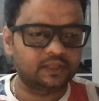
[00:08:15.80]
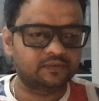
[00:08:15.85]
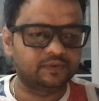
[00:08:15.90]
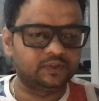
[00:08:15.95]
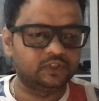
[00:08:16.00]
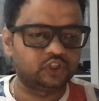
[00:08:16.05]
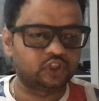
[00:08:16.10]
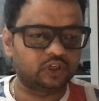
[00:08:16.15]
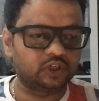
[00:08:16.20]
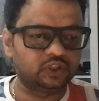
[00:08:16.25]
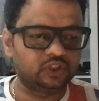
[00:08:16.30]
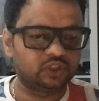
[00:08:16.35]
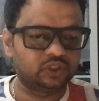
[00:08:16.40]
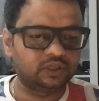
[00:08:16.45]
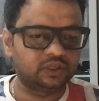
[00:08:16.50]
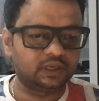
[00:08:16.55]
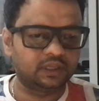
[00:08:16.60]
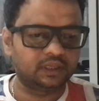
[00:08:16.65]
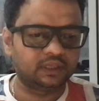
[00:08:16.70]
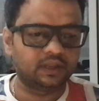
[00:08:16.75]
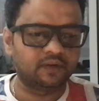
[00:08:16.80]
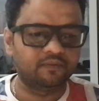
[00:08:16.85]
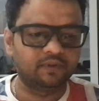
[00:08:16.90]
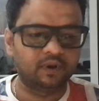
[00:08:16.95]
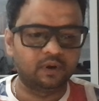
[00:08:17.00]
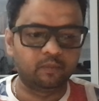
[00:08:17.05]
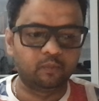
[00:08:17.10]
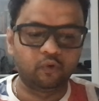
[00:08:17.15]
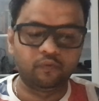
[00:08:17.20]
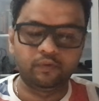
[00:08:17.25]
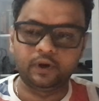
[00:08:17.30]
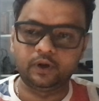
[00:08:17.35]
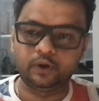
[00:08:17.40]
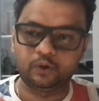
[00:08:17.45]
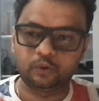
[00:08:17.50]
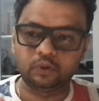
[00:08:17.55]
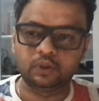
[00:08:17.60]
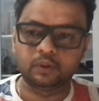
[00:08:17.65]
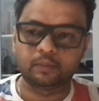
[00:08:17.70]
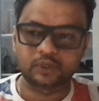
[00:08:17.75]
featured engineering. Then we'll move
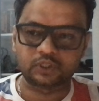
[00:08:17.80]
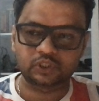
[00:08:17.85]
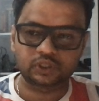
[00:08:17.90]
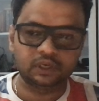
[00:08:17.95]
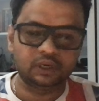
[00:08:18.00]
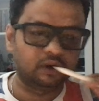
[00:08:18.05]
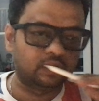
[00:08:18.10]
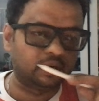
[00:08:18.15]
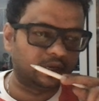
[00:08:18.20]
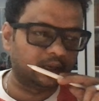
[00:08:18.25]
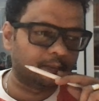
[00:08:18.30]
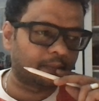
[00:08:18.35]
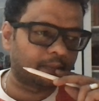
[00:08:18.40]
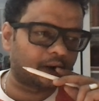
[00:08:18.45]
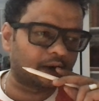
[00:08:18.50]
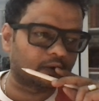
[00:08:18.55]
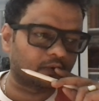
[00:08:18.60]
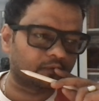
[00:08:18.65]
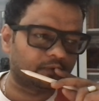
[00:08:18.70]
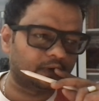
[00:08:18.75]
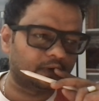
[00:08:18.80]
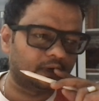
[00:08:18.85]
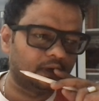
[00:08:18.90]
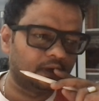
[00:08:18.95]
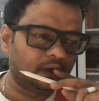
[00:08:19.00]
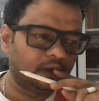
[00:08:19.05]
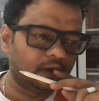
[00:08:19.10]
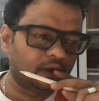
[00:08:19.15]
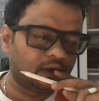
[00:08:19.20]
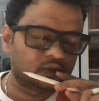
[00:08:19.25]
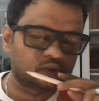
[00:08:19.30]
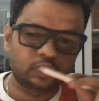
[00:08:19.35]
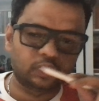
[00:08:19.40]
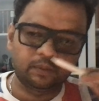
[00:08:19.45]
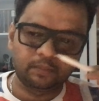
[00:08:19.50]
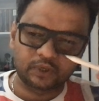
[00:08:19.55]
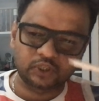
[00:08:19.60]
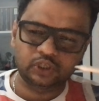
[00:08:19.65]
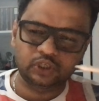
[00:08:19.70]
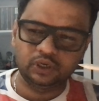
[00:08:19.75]
into the machine learning part of it. So in
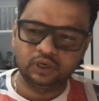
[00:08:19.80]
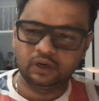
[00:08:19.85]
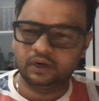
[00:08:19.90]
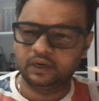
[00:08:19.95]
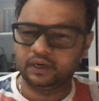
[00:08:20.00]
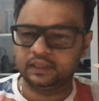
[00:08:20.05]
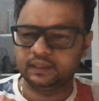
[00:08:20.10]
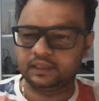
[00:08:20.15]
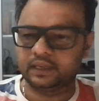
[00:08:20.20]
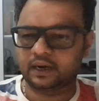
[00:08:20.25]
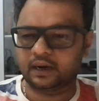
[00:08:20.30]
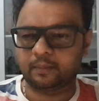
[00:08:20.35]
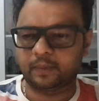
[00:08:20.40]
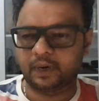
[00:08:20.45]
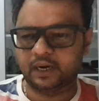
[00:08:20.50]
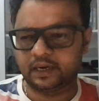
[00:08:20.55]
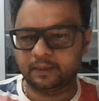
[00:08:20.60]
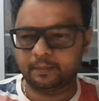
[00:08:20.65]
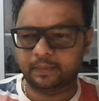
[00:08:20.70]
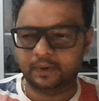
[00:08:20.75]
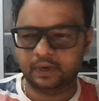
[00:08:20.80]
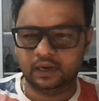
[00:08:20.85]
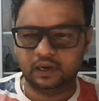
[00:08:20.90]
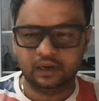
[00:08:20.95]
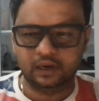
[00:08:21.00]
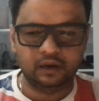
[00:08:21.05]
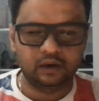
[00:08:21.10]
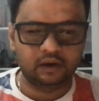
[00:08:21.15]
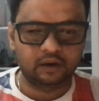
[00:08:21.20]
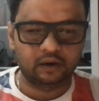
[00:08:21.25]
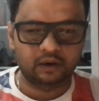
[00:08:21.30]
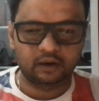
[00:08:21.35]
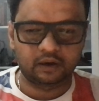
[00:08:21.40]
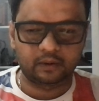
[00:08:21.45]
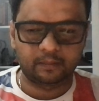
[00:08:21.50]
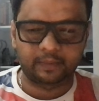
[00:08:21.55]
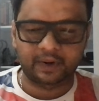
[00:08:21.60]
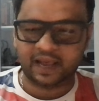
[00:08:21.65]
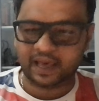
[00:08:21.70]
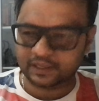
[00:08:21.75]
machine learning, there are multiple
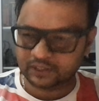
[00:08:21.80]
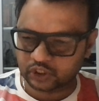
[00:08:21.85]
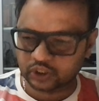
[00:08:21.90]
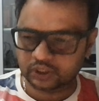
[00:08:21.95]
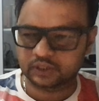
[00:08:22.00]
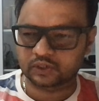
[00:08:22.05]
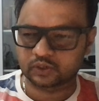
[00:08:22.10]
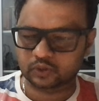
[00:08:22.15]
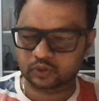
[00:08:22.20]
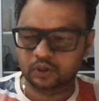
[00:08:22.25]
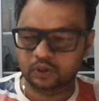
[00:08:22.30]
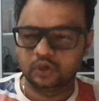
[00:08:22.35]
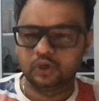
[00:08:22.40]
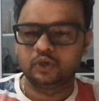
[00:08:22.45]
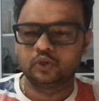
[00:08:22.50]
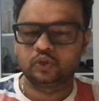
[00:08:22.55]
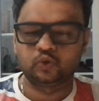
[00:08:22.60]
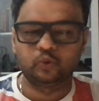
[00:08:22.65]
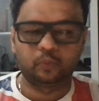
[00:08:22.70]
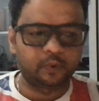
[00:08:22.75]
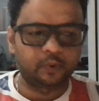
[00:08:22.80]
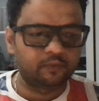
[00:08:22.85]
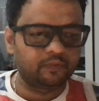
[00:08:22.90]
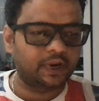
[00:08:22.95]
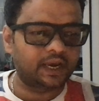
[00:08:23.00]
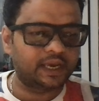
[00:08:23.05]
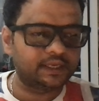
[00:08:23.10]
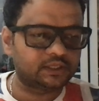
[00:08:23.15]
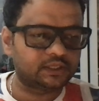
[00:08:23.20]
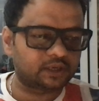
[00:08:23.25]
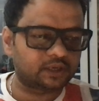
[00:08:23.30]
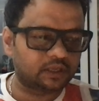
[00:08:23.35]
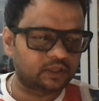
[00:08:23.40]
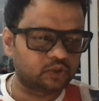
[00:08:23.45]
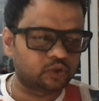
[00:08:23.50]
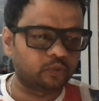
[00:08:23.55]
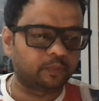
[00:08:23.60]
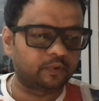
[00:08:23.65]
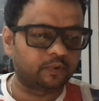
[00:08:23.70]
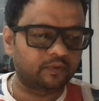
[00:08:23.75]
branches: supervised,
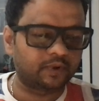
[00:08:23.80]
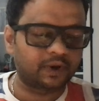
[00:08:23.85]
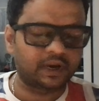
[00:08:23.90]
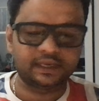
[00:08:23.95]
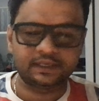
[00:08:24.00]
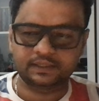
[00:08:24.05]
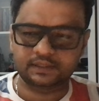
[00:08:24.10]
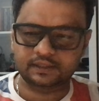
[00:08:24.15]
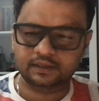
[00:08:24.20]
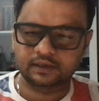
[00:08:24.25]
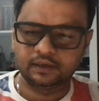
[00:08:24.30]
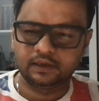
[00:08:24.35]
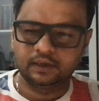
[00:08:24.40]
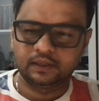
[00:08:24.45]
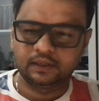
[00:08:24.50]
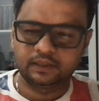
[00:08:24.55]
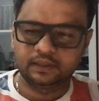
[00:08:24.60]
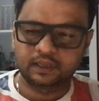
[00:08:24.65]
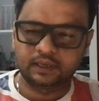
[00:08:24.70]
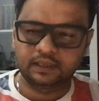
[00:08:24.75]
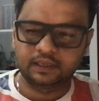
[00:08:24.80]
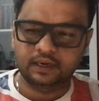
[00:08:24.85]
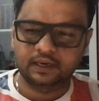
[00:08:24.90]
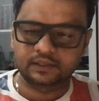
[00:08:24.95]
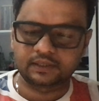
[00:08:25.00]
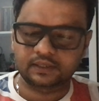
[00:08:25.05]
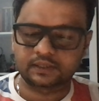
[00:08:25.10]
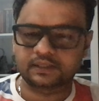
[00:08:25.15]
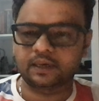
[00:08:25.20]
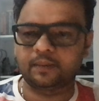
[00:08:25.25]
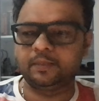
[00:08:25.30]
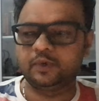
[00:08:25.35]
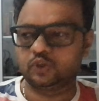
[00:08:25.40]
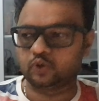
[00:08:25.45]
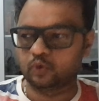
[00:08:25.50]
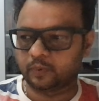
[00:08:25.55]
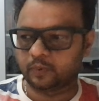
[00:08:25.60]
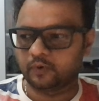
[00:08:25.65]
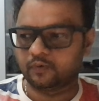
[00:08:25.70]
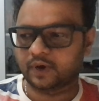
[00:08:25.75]
unsupervised. Then there is a
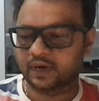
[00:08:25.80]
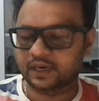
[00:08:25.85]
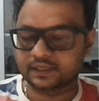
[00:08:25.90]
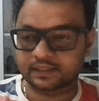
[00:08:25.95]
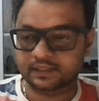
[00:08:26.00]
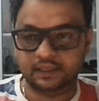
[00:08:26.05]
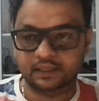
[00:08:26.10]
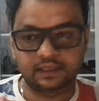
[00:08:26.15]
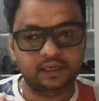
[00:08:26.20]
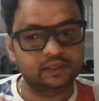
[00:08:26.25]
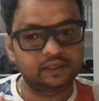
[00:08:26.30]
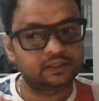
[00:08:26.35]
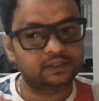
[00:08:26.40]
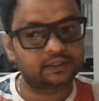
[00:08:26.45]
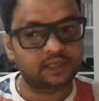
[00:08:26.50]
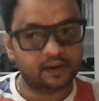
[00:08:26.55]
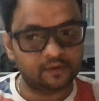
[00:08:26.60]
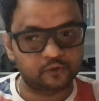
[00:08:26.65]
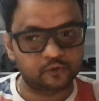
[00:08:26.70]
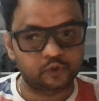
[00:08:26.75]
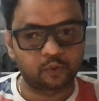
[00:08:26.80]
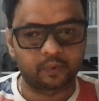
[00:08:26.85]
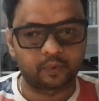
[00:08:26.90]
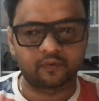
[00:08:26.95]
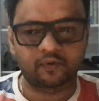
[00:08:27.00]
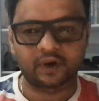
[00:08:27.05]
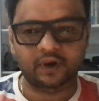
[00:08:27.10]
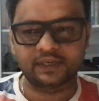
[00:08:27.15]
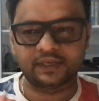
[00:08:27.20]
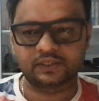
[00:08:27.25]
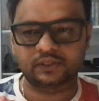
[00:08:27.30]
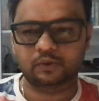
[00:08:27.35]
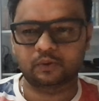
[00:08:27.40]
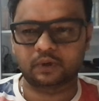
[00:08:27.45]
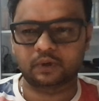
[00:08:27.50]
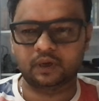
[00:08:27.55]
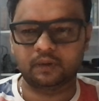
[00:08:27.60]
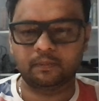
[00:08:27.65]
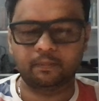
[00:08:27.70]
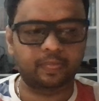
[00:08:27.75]
semi-supervised, then there is self-supervised, okay.